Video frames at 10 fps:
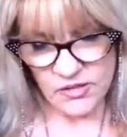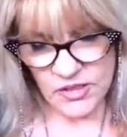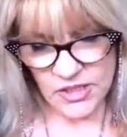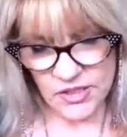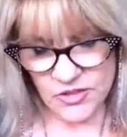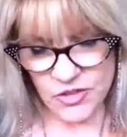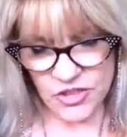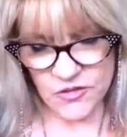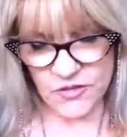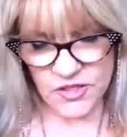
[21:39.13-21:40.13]
So let's
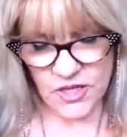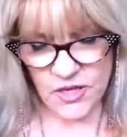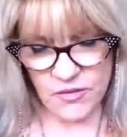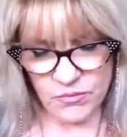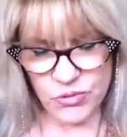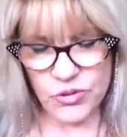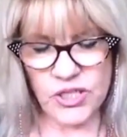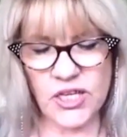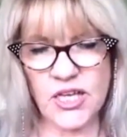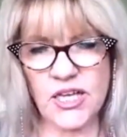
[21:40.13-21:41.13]
just pull
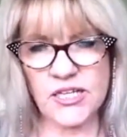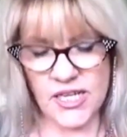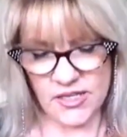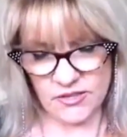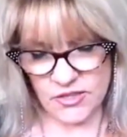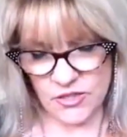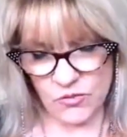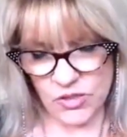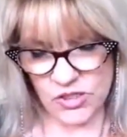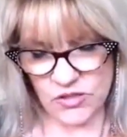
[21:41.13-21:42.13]
a card out and see
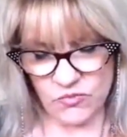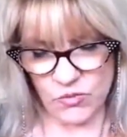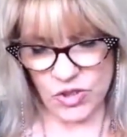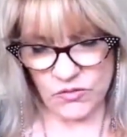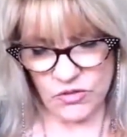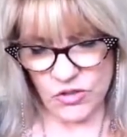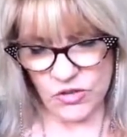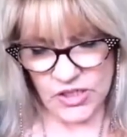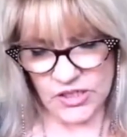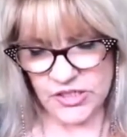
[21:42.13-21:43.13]
what
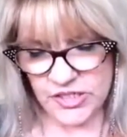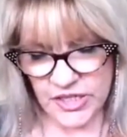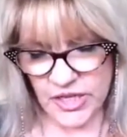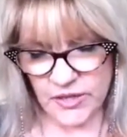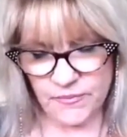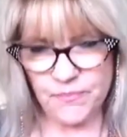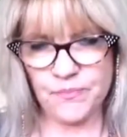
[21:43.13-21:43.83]
you get today.